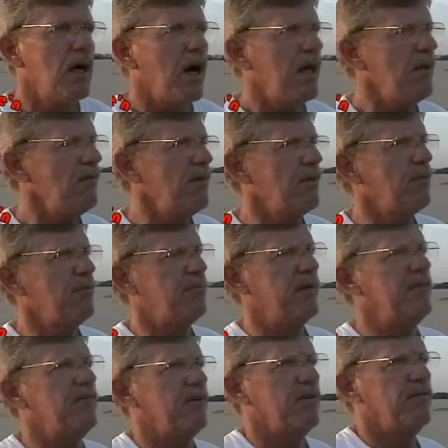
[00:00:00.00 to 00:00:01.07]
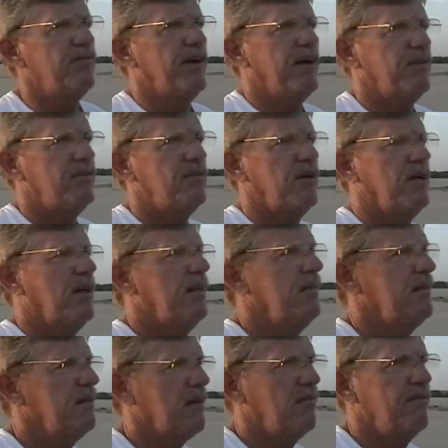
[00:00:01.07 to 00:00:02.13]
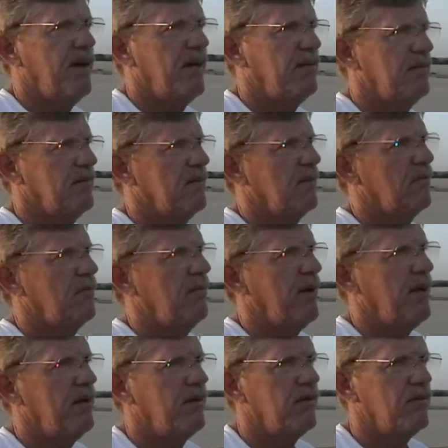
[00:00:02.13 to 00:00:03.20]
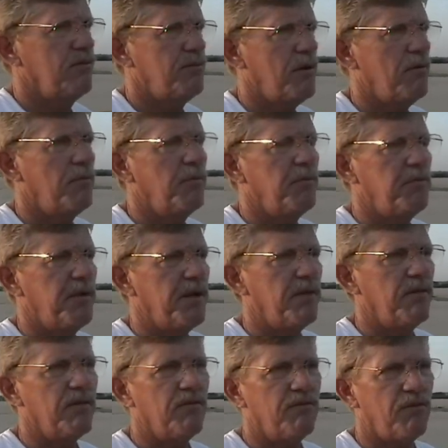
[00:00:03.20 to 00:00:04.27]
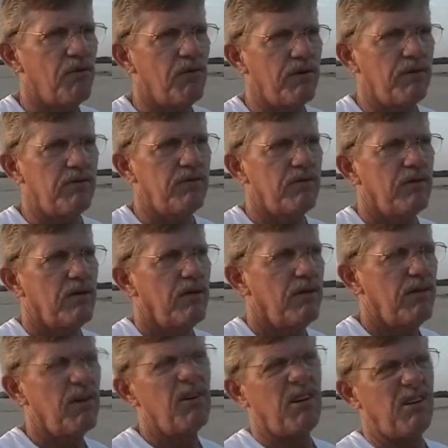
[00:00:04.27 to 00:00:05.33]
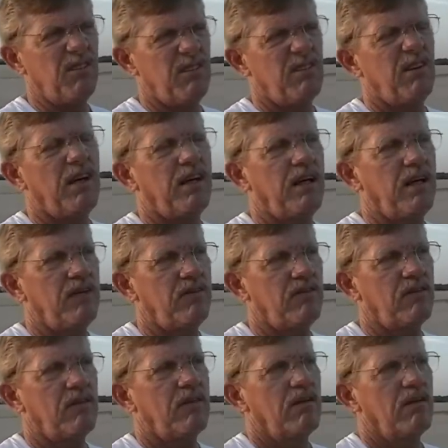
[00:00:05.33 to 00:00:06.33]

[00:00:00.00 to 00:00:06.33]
I don't think we've been very fast yet. I think the fastest thing we've had here has probably been in the 40s, 30s, I guess.